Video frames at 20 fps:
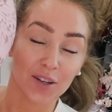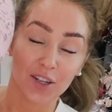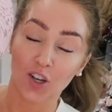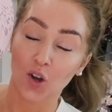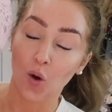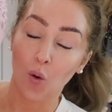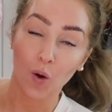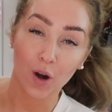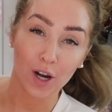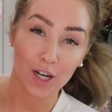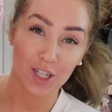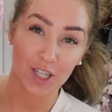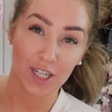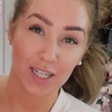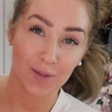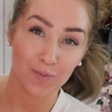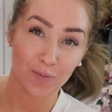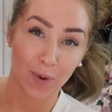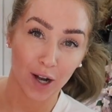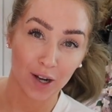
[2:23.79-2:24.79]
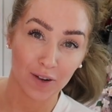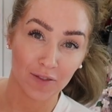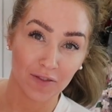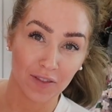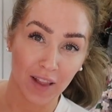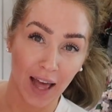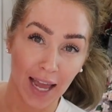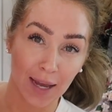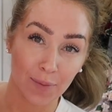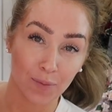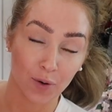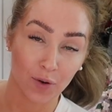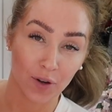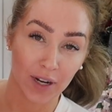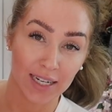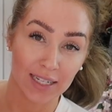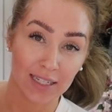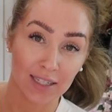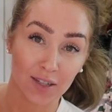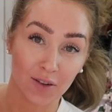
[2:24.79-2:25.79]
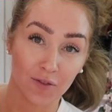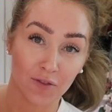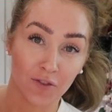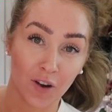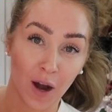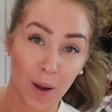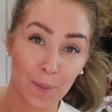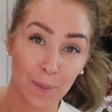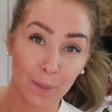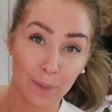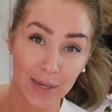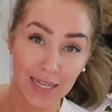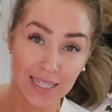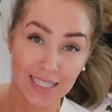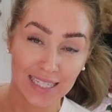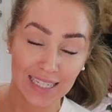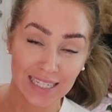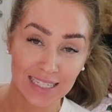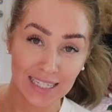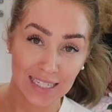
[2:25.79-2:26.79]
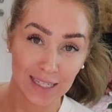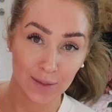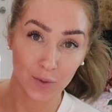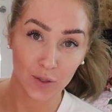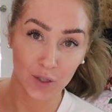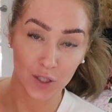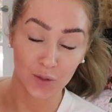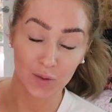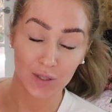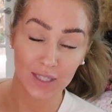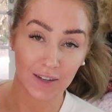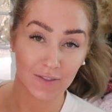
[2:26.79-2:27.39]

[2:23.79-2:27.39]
gorgeous butterfly print from BCT Balloons.